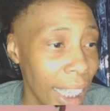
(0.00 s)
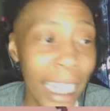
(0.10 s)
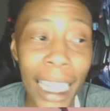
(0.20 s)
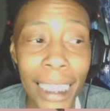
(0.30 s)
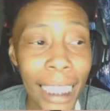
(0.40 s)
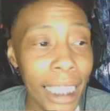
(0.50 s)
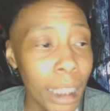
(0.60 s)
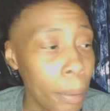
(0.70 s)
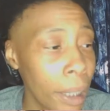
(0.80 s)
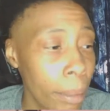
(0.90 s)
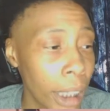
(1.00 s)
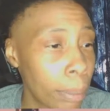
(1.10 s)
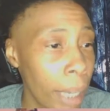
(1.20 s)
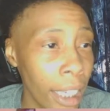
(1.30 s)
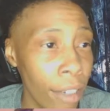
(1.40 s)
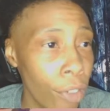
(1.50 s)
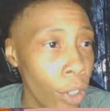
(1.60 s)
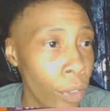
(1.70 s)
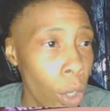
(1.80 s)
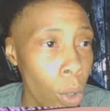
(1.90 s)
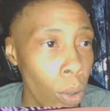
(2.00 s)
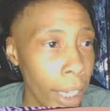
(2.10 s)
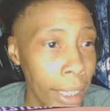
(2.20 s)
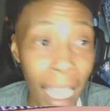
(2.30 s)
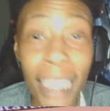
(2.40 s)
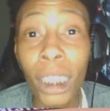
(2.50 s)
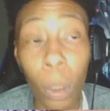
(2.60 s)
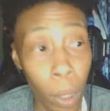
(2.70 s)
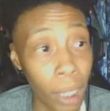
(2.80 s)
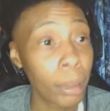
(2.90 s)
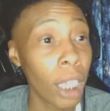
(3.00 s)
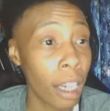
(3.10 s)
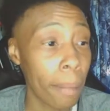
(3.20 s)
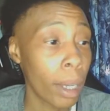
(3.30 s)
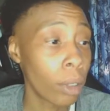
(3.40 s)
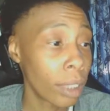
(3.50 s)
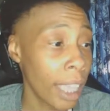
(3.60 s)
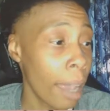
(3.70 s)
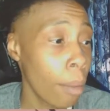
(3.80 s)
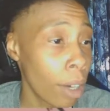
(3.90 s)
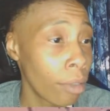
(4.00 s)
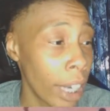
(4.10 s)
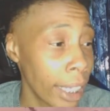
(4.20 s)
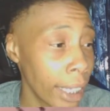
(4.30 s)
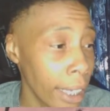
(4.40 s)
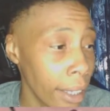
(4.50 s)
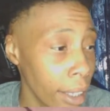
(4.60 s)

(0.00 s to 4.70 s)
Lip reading: they did this pretty much back and forth the whole game. That's the one I'm talking about. That one right there.